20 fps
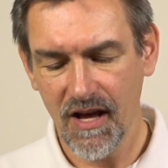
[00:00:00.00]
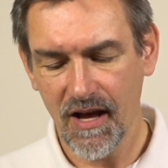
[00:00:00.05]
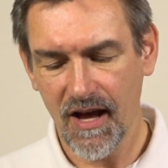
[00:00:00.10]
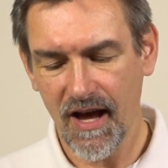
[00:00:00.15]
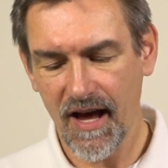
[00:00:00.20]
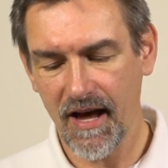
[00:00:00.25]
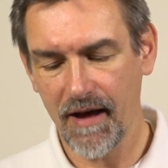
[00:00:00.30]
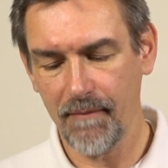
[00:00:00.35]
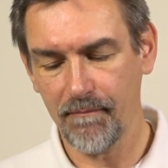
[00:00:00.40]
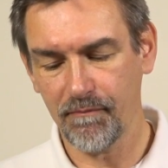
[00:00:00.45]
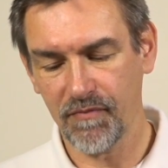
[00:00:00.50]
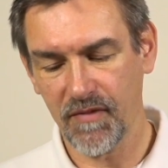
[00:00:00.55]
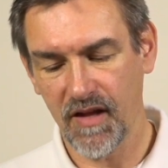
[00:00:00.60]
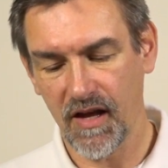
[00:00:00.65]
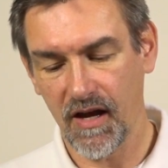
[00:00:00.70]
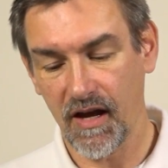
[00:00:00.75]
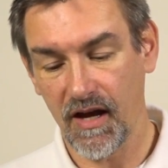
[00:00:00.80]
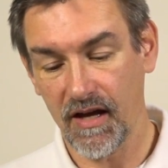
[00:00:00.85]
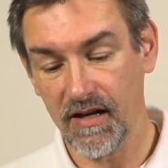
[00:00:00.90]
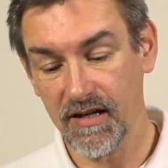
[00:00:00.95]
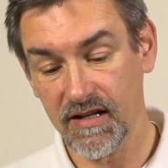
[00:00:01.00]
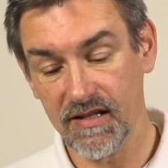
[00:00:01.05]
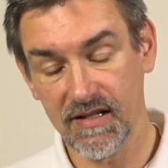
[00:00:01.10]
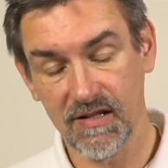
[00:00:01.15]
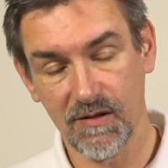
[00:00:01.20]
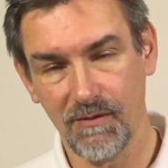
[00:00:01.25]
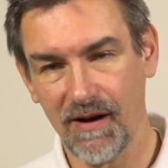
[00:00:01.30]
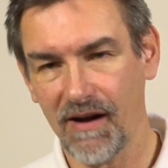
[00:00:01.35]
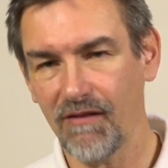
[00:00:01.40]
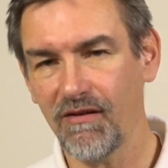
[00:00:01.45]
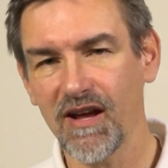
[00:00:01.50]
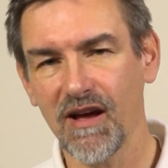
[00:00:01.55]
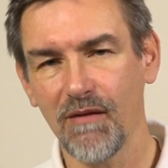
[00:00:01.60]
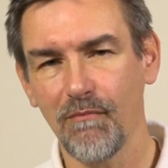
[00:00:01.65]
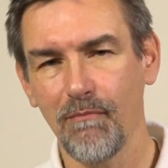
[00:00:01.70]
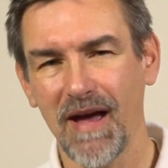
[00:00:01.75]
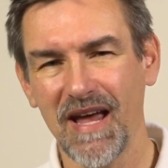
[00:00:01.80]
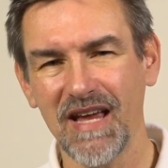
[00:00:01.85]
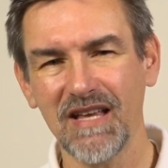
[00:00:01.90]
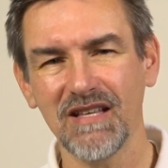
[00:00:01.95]
And it's very
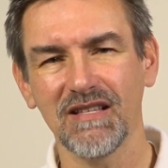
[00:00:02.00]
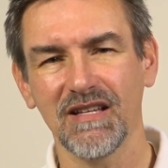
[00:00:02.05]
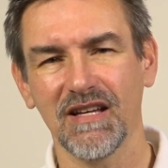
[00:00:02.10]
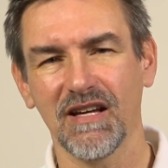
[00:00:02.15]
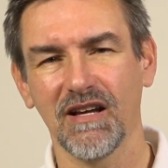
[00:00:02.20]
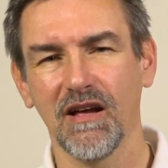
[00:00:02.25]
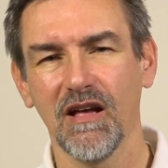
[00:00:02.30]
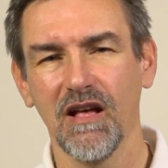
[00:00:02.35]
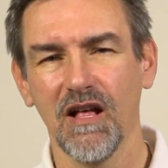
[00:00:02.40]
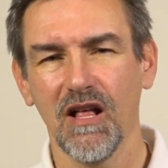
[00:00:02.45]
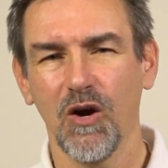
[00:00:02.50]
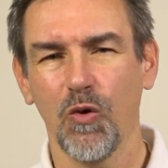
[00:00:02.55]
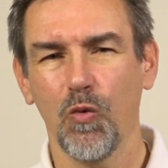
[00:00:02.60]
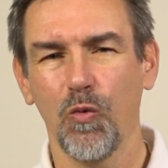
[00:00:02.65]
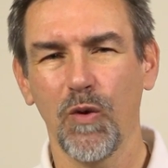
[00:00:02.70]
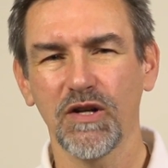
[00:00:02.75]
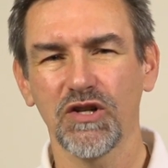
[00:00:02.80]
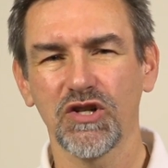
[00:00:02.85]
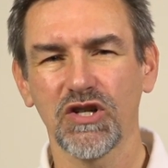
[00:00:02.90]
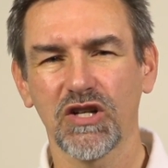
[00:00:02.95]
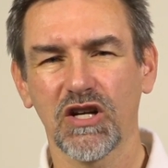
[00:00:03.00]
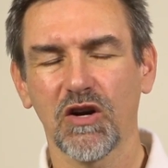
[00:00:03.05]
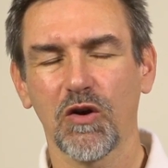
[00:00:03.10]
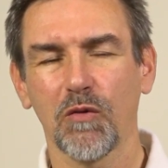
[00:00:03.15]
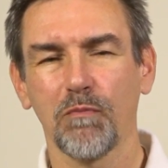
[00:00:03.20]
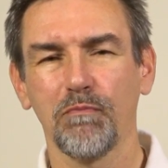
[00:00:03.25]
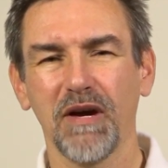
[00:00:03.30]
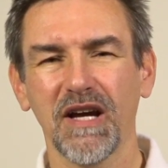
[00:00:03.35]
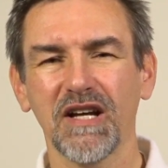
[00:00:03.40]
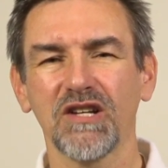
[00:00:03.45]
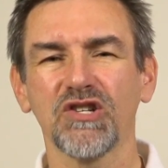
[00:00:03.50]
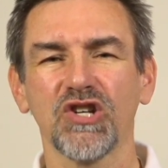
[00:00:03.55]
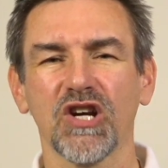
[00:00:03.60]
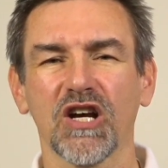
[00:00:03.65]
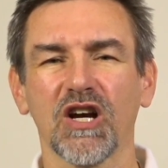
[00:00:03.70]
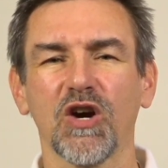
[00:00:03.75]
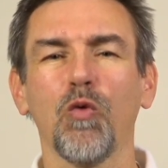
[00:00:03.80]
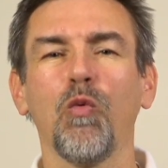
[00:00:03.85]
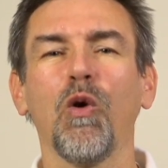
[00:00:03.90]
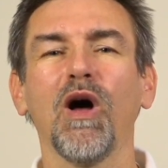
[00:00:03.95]
amazing which picture
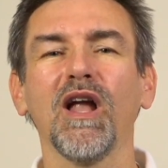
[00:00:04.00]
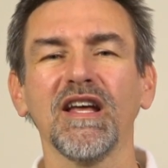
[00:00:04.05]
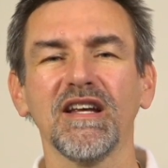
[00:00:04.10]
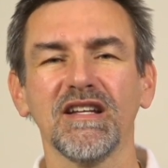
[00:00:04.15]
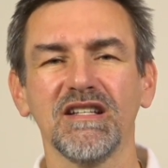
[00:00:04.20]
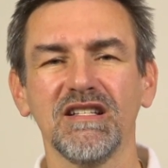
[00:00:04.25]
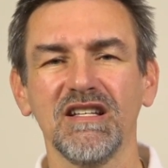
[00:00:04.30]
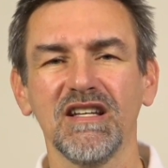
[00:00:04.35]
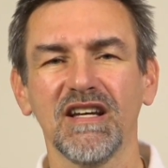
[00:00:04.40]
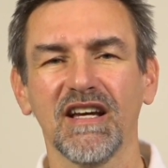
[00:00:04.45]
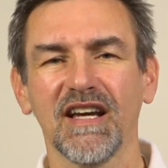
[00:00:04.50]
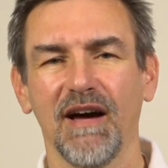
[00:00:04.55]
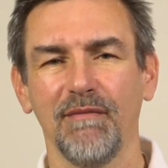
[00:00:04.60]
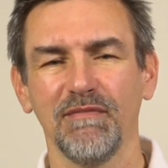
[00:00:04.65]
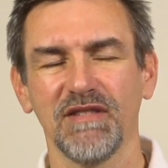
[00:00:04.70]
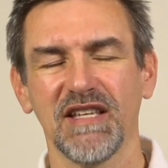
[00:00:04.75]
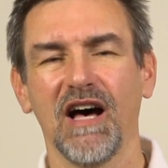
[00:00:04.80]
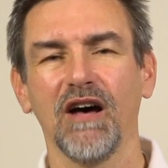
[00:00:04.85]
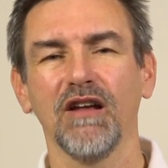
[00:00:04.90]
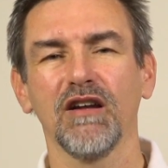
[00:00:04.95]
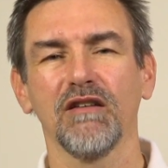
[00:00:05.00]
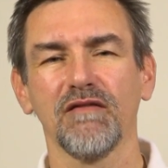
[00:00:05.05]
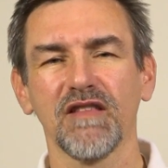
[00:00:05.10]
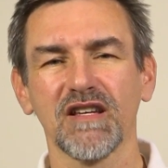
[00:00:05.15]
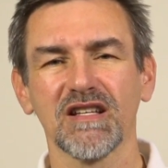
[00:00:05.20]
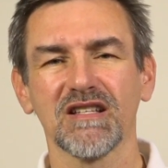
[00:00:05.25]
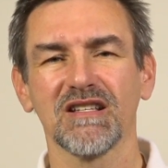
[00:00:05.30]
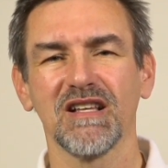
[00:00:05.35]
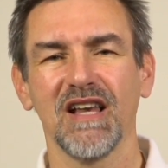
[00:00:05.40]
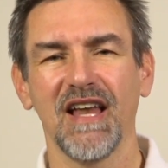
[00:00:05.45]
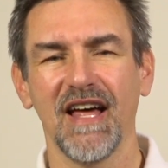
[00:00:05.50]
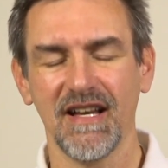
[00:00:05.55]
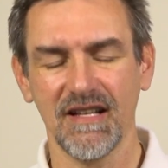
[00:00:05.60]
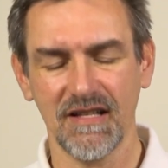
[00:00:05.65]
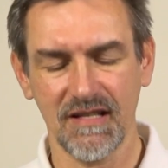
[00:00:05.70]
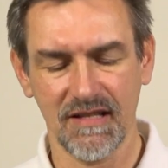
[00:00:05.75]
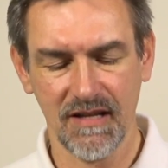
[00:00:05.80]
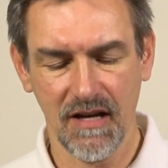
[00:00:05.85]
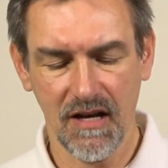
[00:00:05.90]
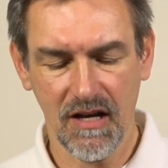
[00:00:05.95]
quality comes out of this
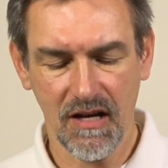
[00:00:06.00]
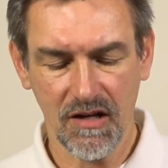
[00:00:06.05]
lens.